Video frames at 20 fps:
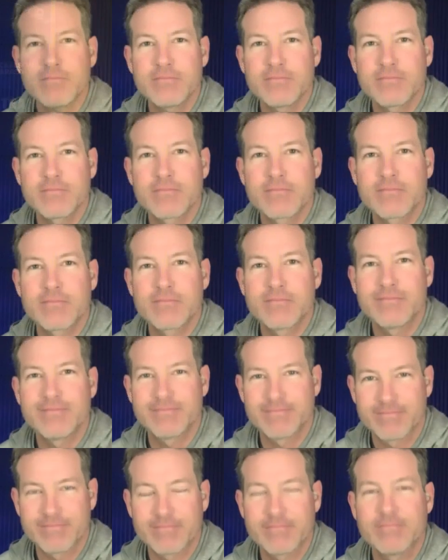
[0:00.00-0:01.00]

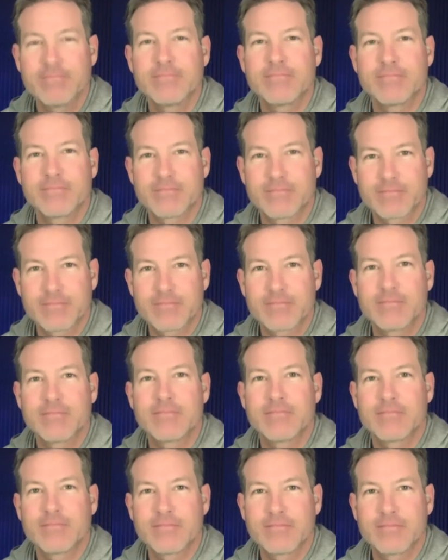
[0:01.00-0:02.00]

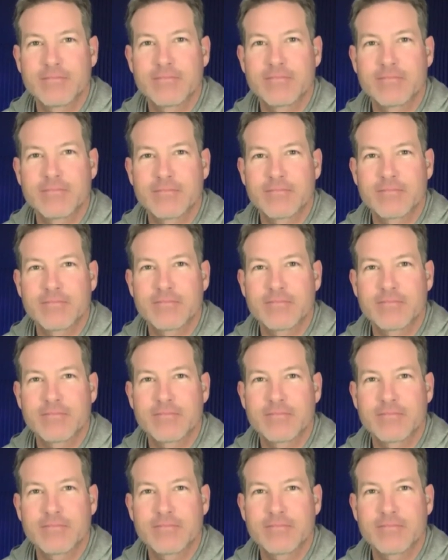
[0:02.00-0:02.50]
(not speaking)